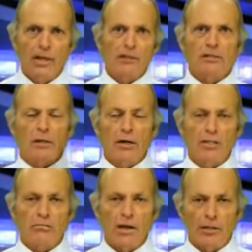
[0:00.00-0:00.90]
That's the
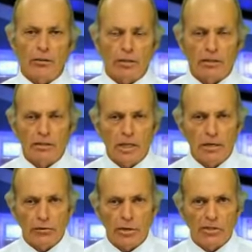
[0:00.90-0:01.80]
largest minority this
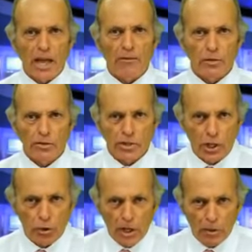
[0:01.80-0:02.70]
country has ever
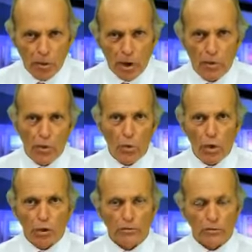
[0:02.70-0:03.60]
seen, or anywhere in the
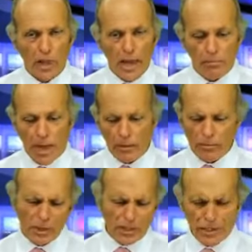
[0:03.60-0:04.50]
world for that
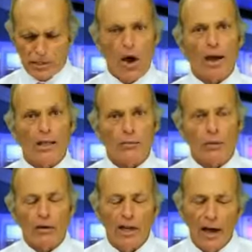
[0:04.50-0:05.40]
matter. What are you talking
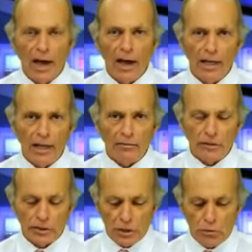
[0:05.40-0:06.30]
about? I
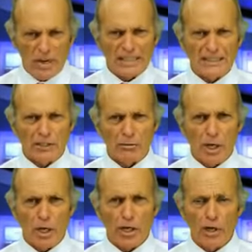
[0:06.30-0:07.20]
haven't seen racism
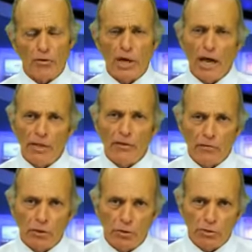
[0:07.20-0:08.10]
in our country. I think
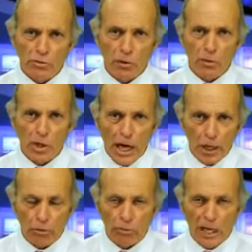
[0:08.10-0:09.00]
for the most part we're
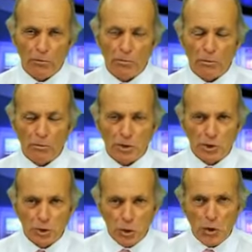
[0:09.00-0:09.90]
colorblind, but we
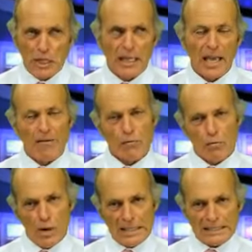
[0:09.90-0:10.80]
certainly have
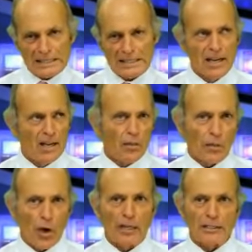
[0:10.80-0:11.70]
racist
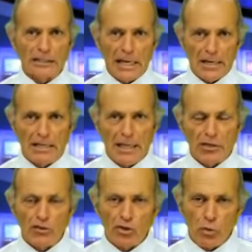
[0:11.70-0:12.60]
thoughts and
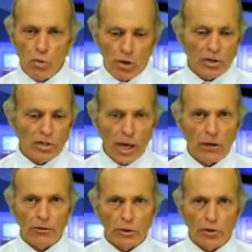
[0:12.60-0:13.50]
things towards
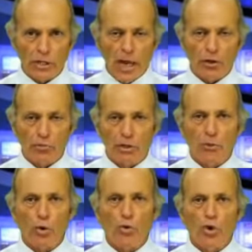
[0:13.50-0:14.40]
cultures and other
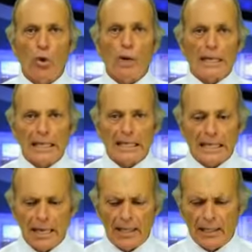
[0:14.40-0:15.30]
people who don't want to get
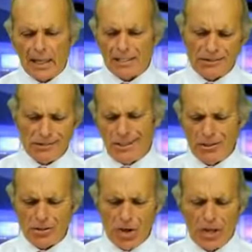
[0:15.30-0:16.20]
Canadianized. You're
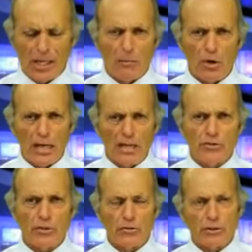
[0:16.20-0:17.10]
here talking about
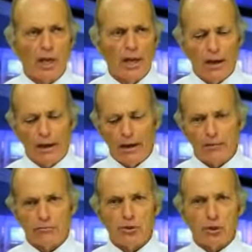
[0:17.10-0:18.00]
history with
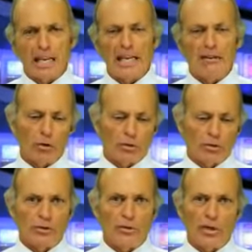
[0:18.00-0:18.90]
slave
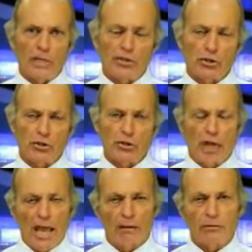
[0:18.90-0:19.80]
owners and things. Good
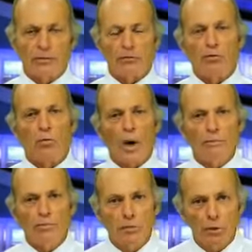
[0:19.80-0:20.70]
heavens, it was
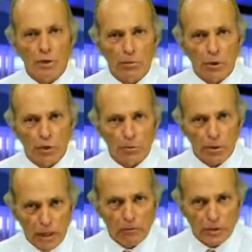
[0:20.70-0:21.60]
white people that built the
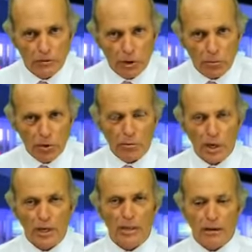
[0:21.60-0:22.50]
pyramids for the most
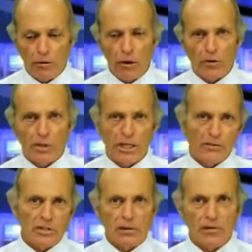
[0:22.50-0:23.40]
part, and they were all
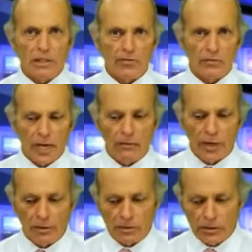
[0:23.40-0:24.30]
slaves, and that was like
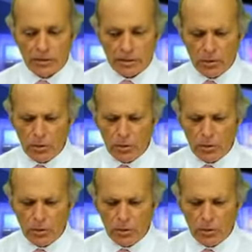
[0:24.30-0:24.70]
5,000 years ago.